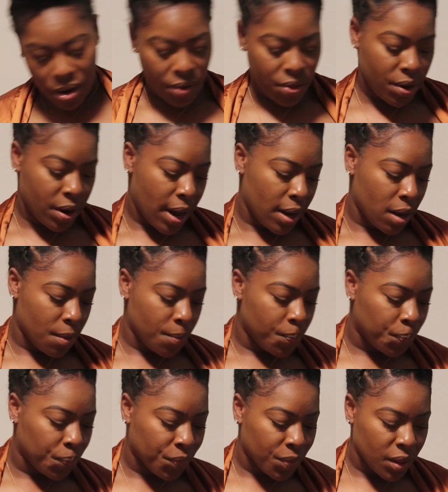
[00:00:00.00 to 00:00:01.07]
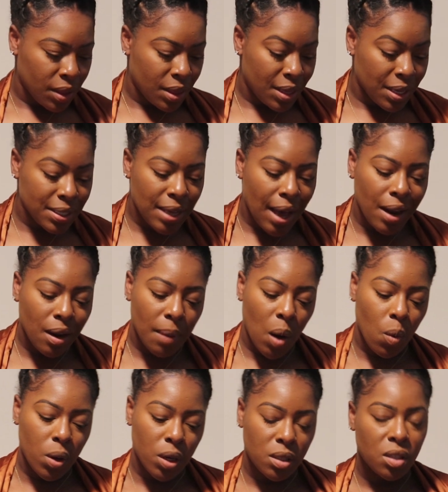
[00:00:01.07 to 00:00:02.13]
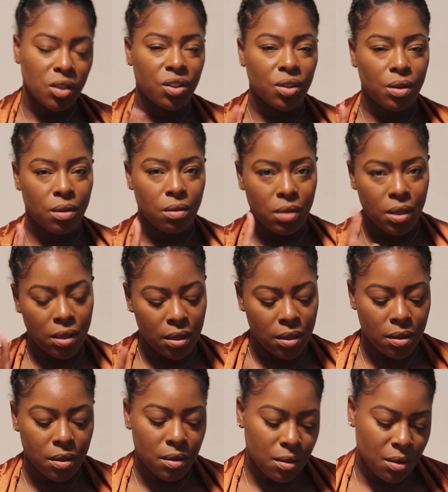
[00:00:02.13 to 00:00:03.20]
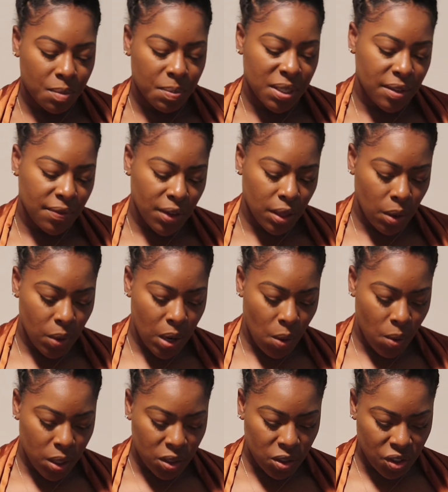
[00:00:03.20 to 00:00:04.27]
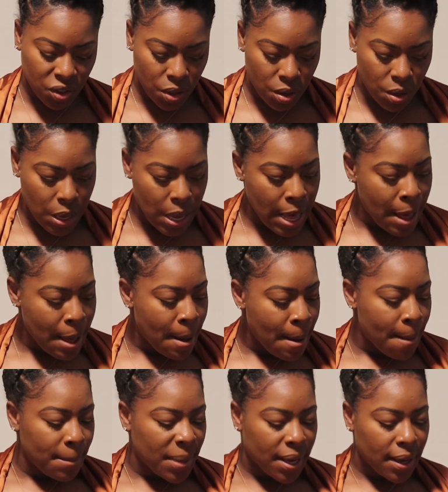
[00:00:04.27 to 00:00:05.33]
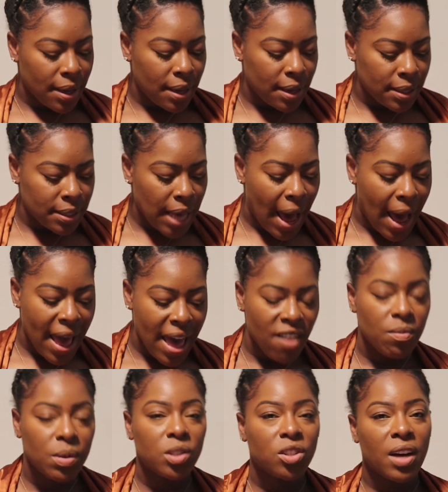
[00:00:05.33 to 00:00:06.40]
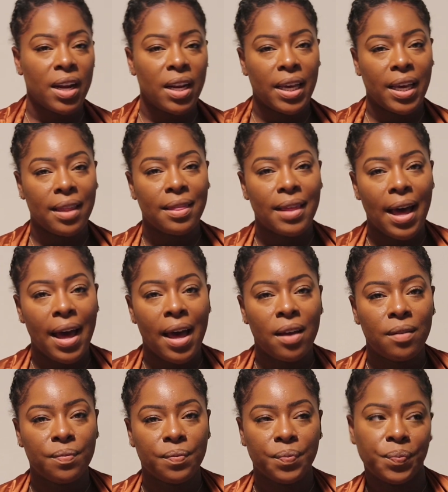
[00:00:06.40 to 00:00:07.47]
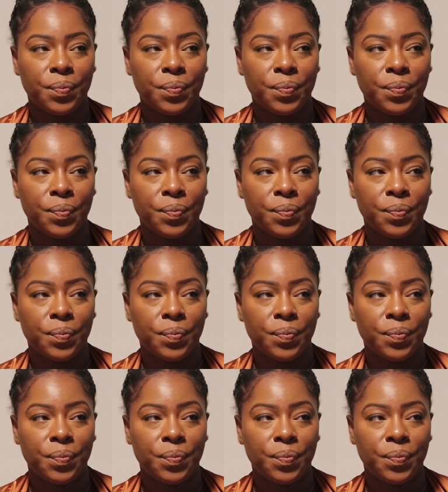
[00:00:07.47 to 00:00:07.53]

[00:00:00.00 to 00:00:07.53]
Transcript: one other item. This item I wanted to show you. This is specifically what I wanted to show you, because I have been trying to get that